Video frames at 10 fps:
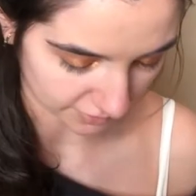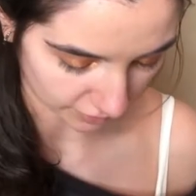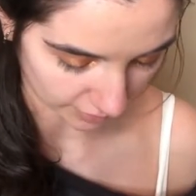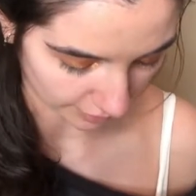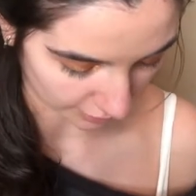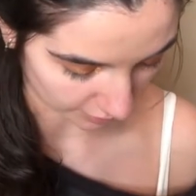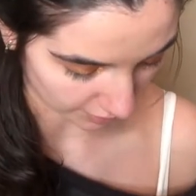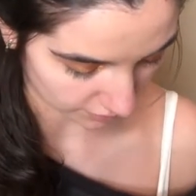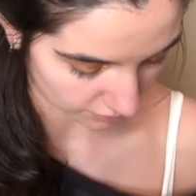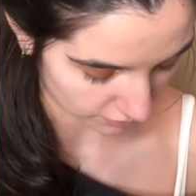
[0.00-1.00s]
doesn't really bother
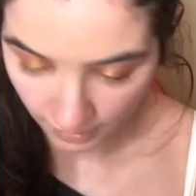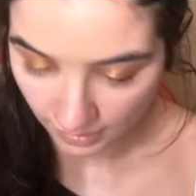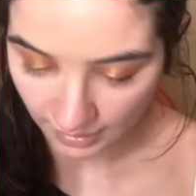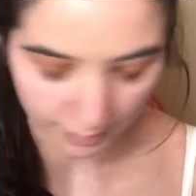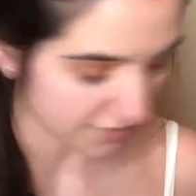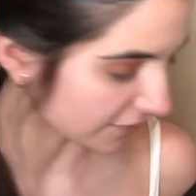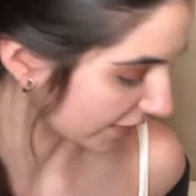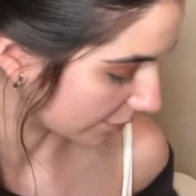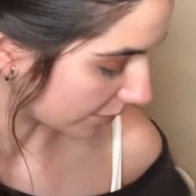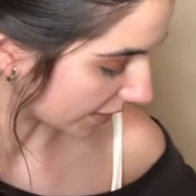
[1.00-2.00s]
me. I'm gonna see if I
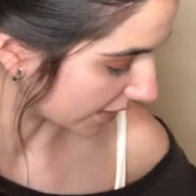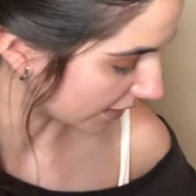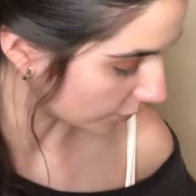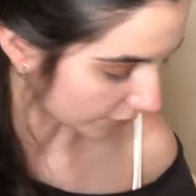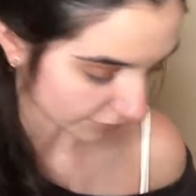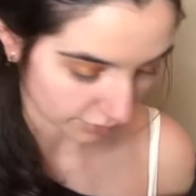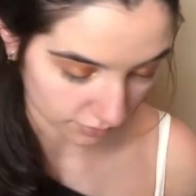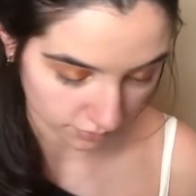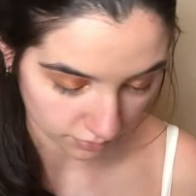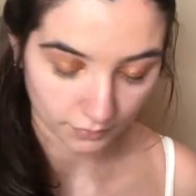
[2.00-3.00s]
can blend it with
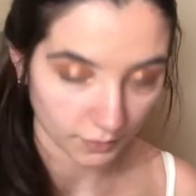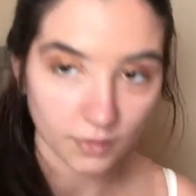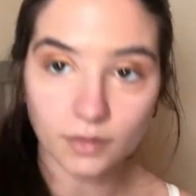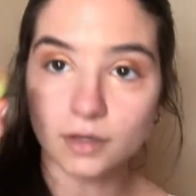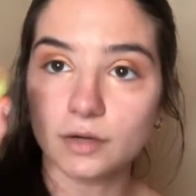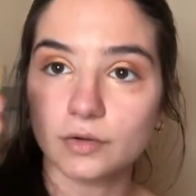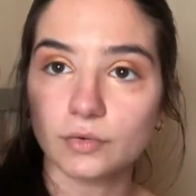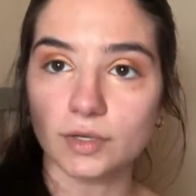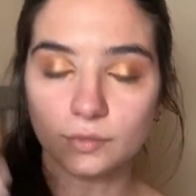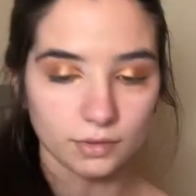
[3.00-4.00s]
the
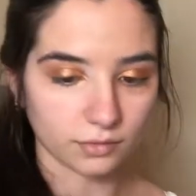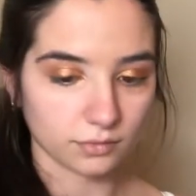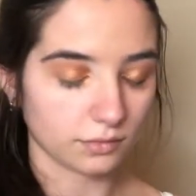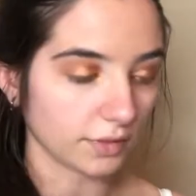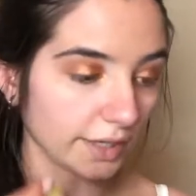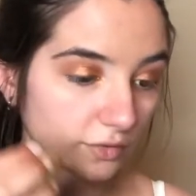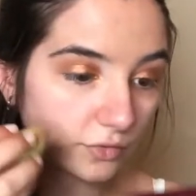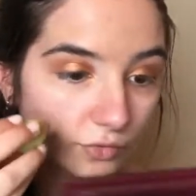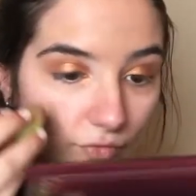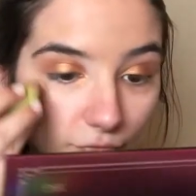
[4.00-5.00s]
green one that I
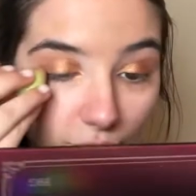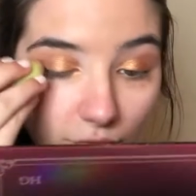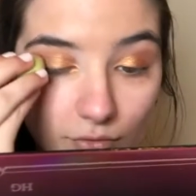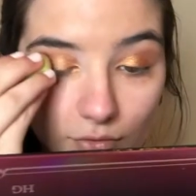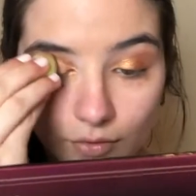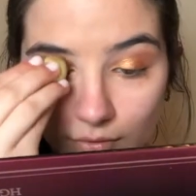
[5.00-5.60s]
used first.